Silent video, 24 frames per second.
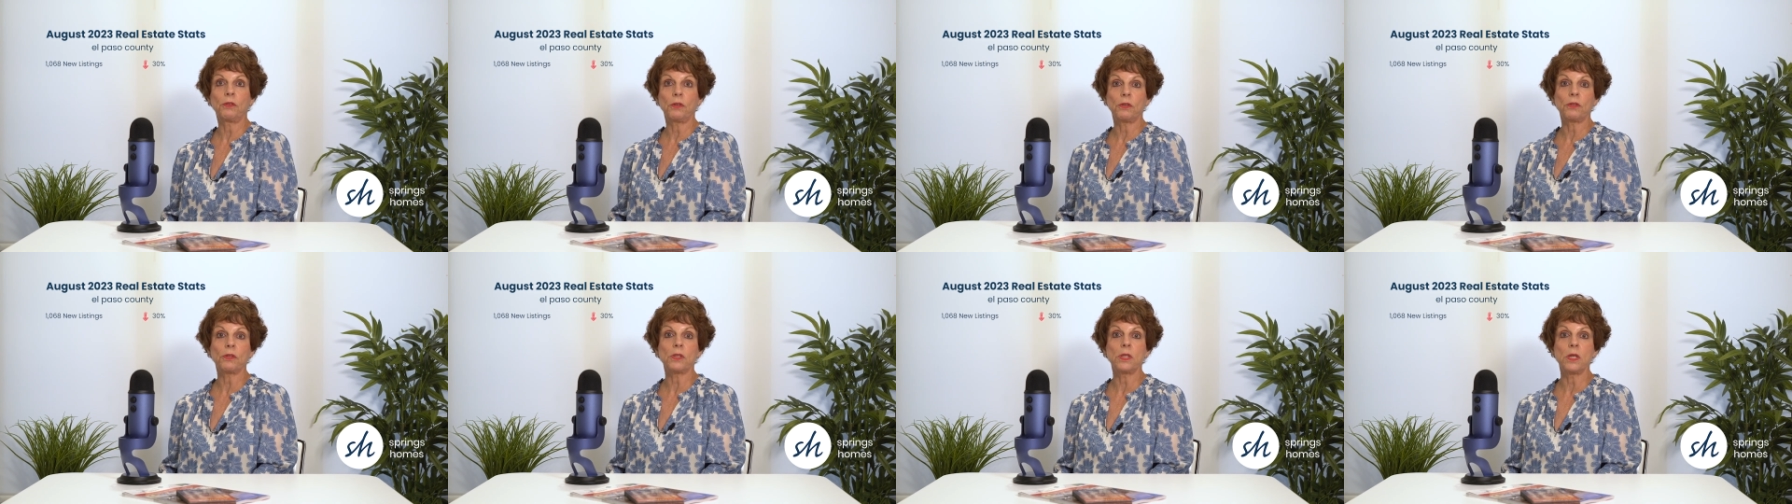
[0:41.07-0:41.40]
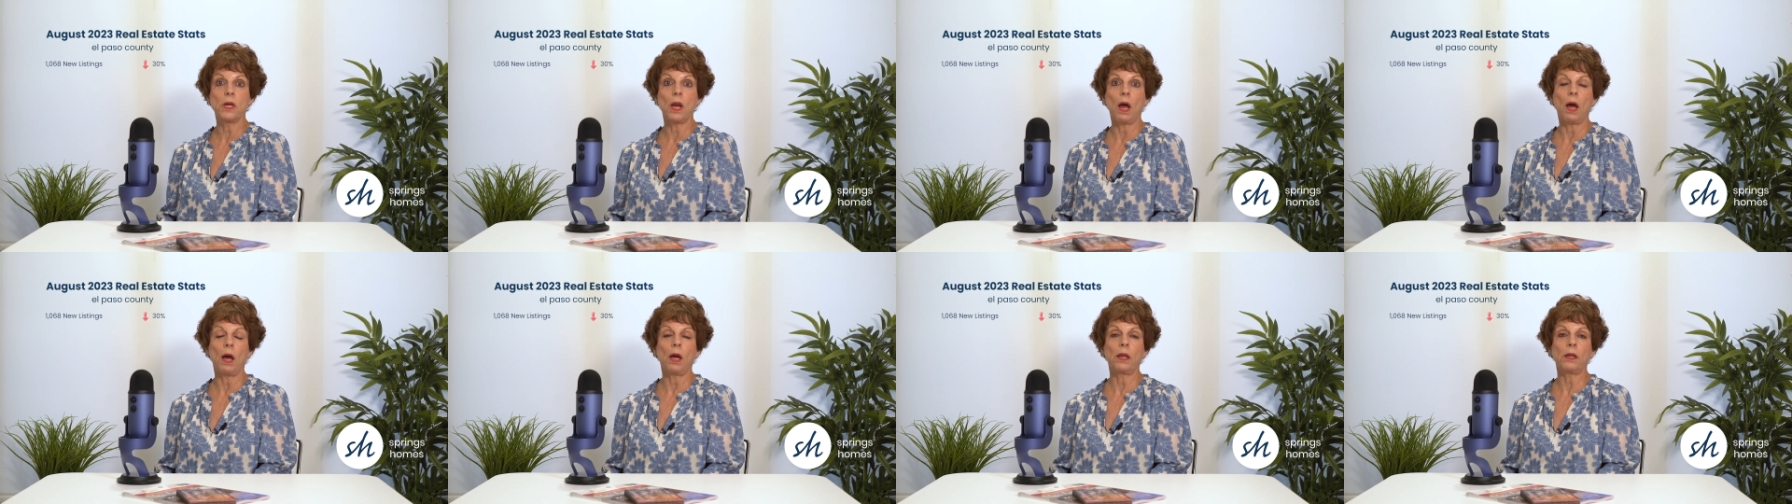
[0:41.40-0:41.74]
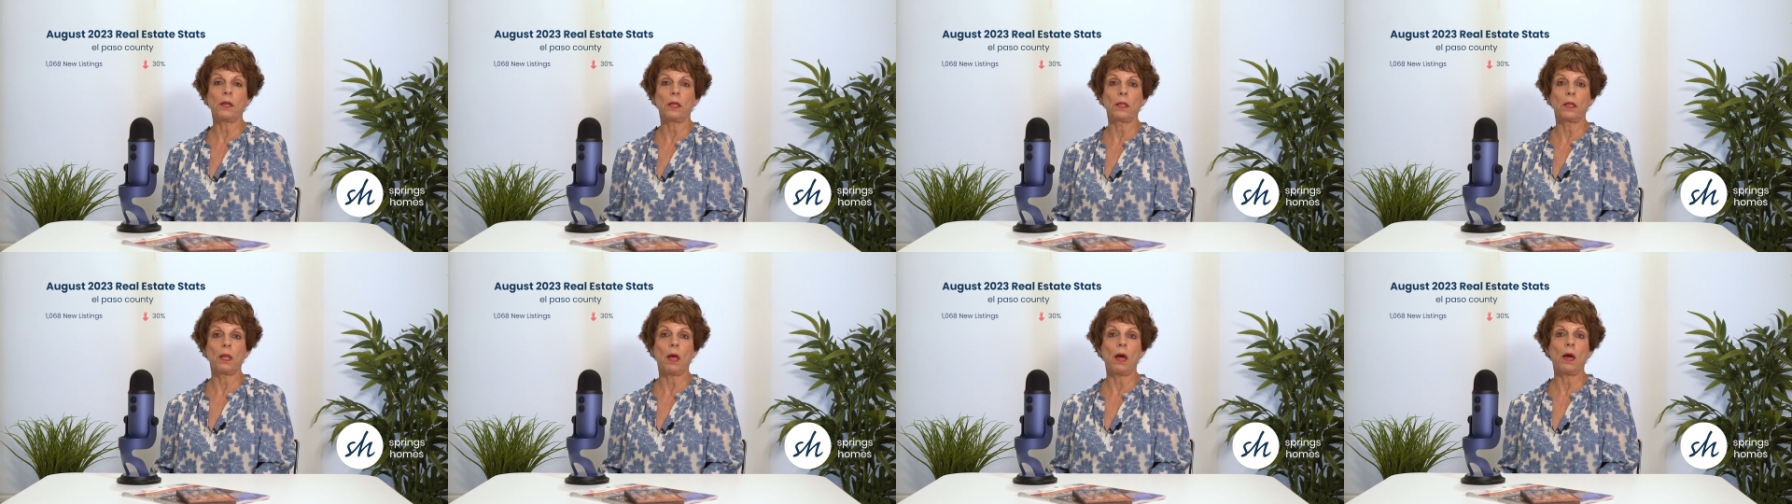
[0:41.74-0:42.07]
just
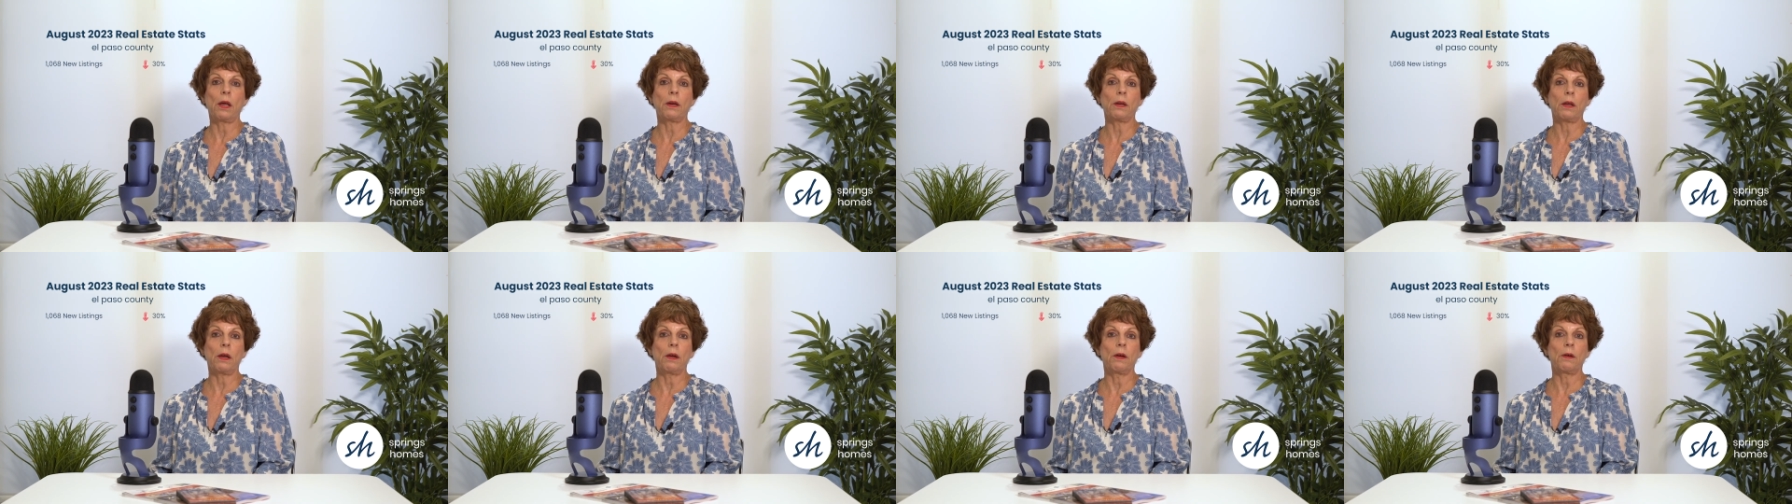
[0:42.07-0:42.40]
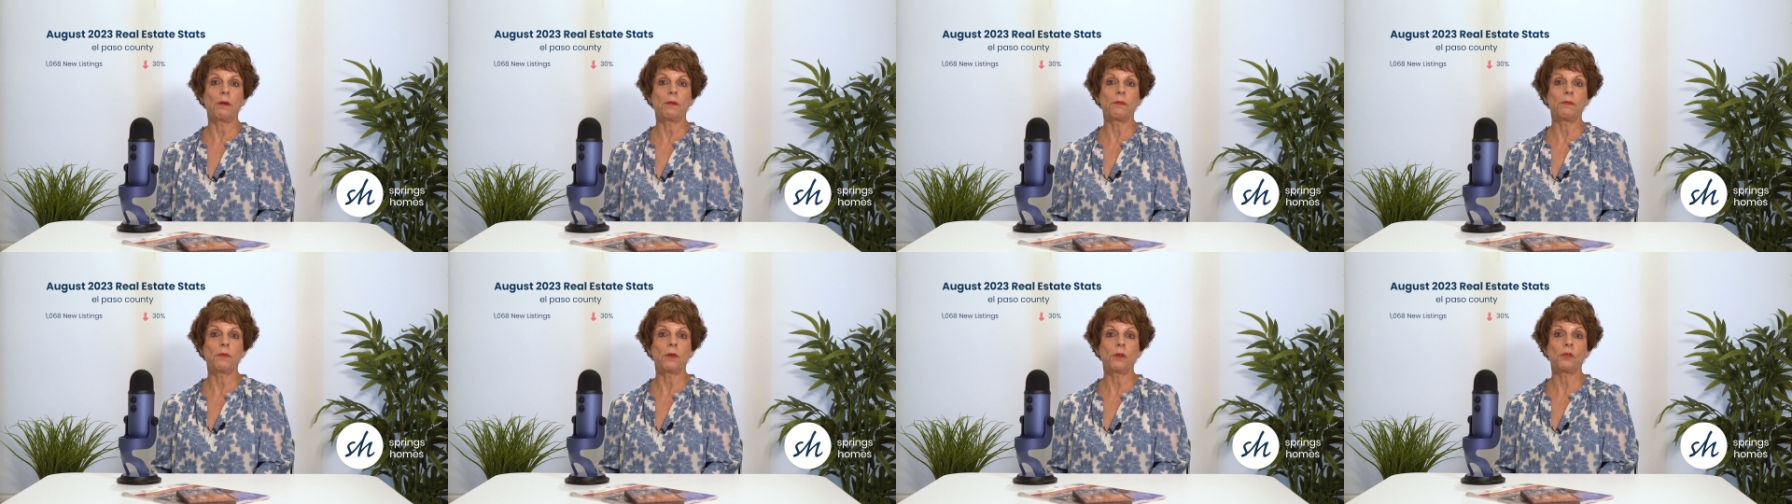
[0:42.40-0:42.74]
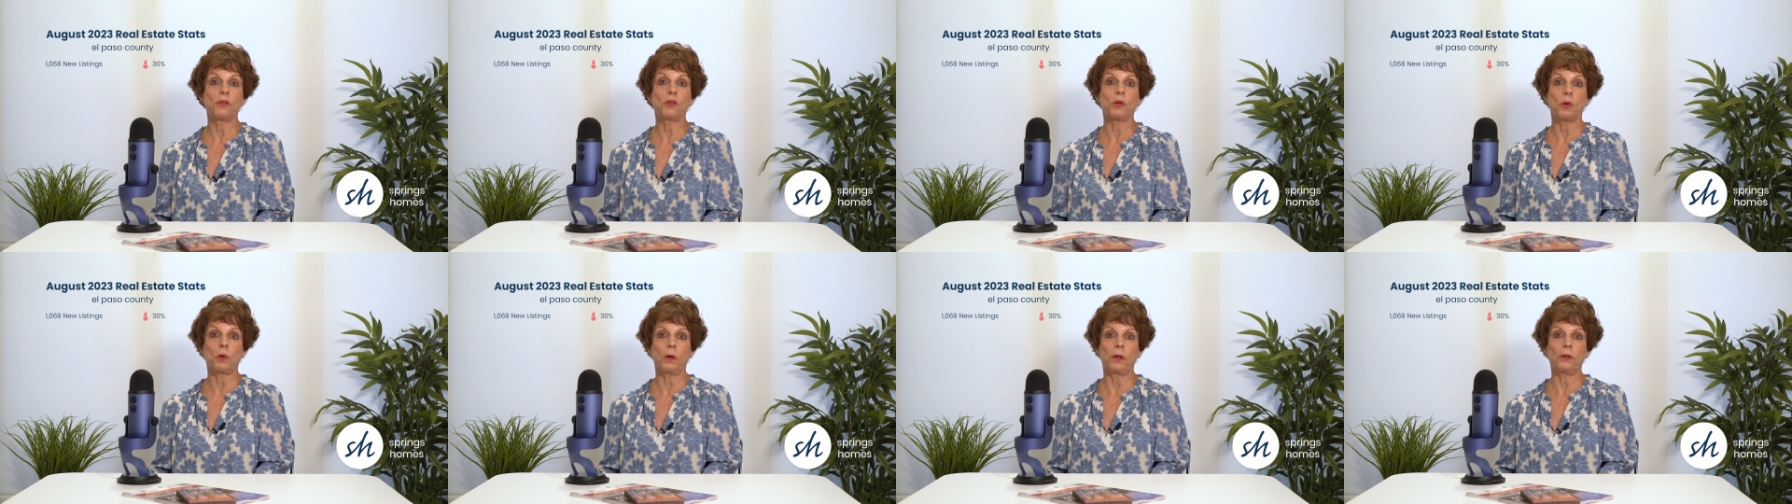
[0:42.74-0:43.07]
not a lot of
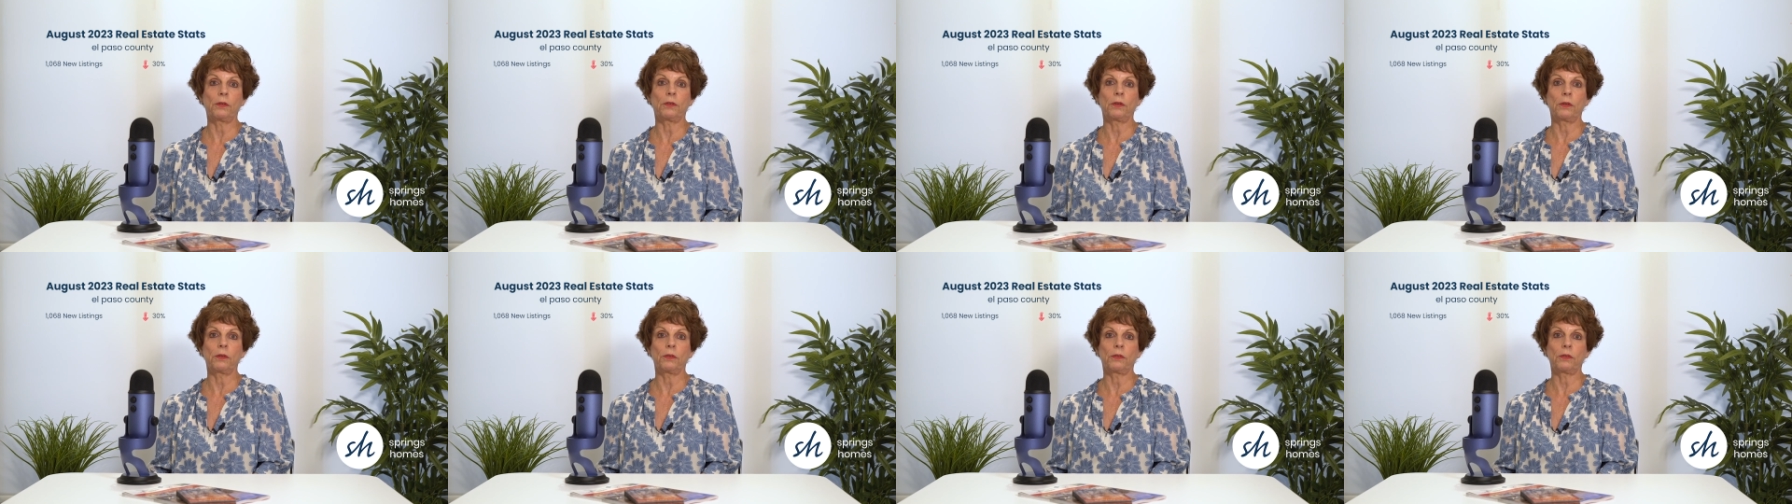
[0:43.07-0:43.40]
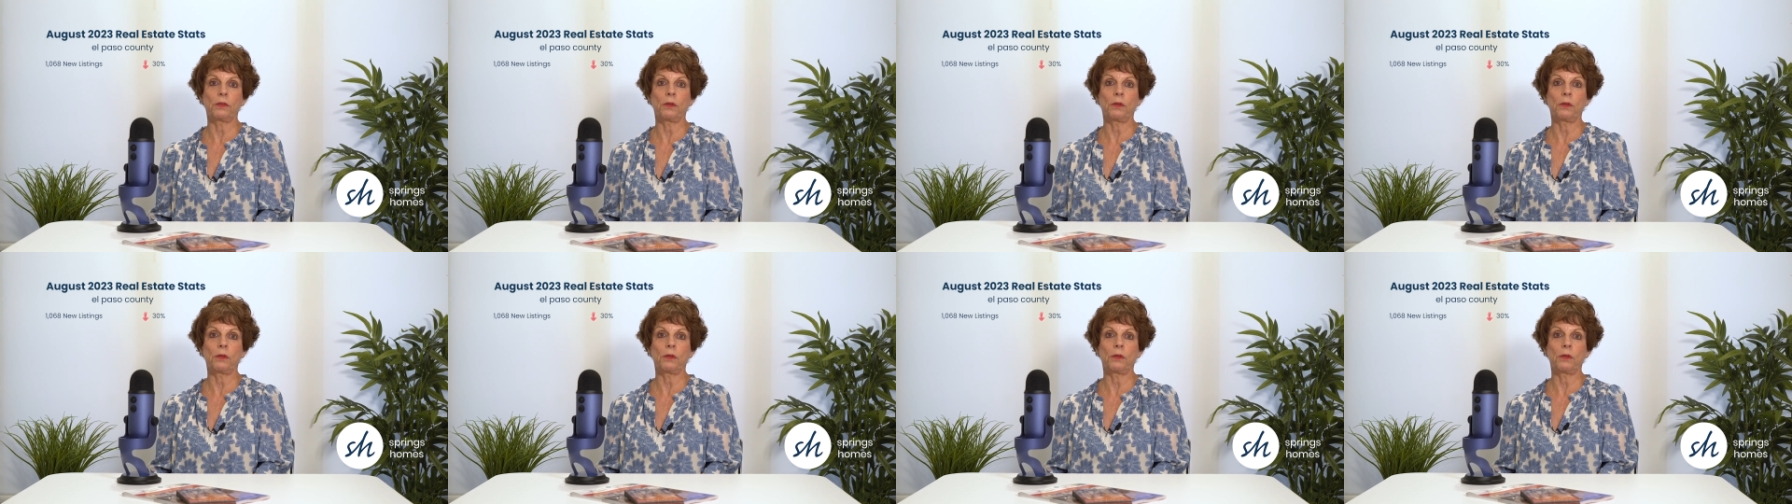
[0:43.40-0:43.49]
choices.